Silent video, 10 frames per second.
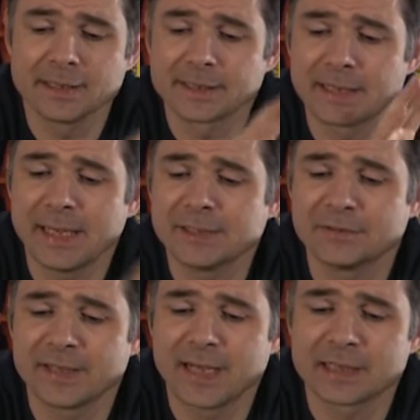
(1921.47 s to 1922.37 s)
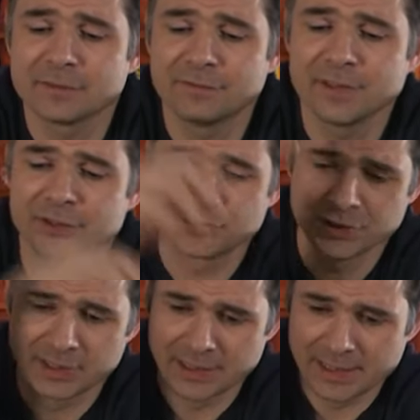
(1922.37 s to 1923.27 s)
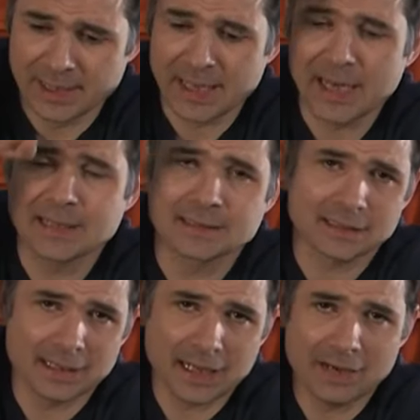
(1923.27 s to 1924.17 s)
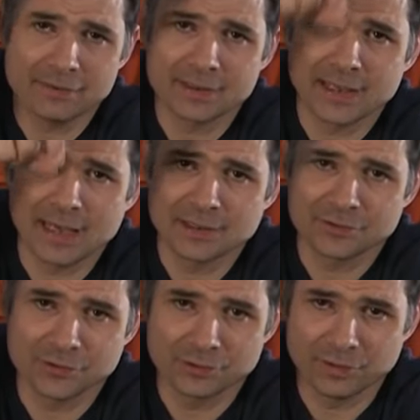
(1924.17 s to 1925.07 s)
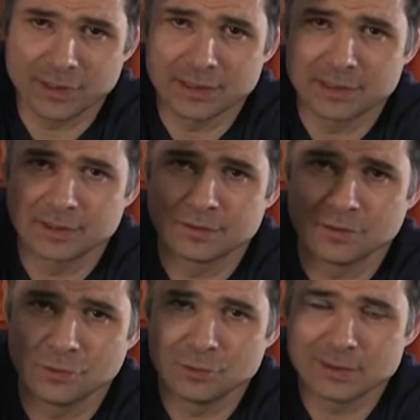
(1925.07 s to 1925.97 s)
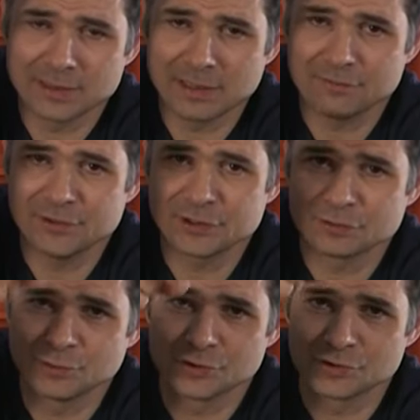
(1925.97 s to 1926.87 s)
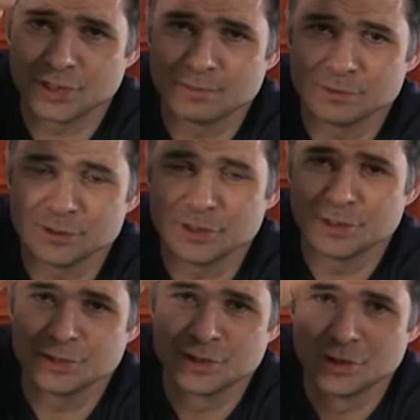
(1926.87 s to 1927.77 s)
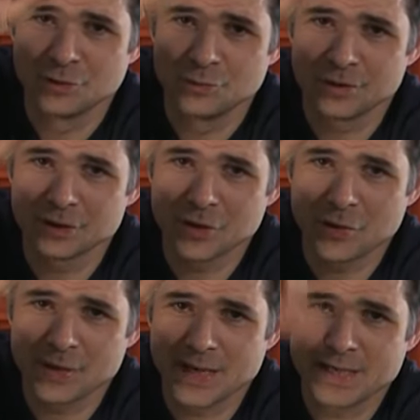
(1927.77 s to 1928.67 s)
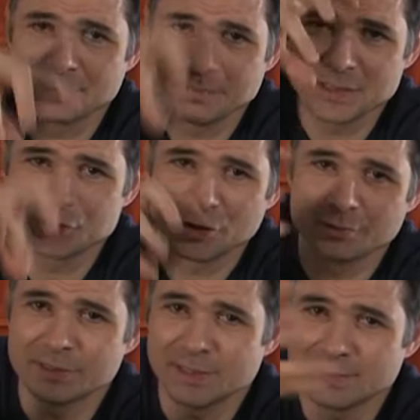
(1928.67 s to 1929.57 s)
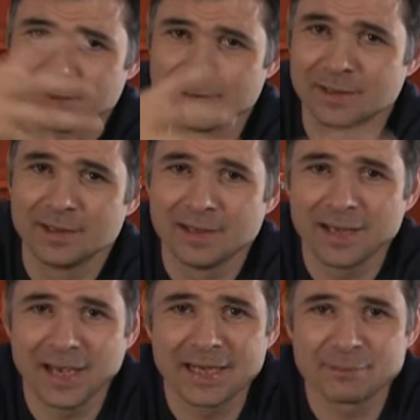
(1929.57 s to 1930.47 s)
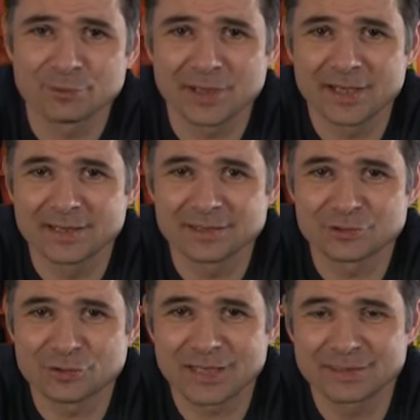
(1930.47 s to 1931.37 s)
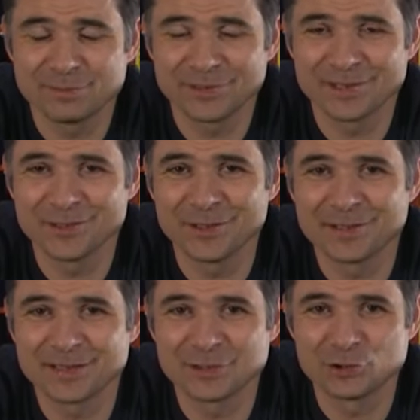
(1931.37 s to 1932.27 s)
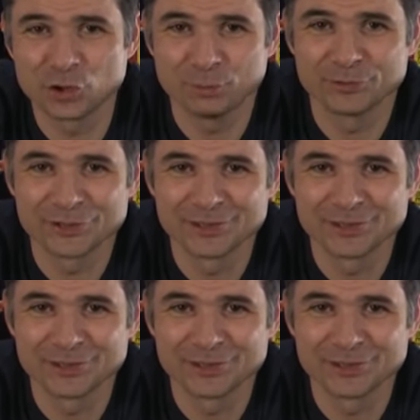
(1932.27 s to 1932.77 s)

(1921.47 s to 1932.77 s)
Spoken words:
In the case of the anglerfish, having that sort of like almost that fishing rod type lure with the glowing end, big sharp teeth, any prey that's attracted by that light then chomped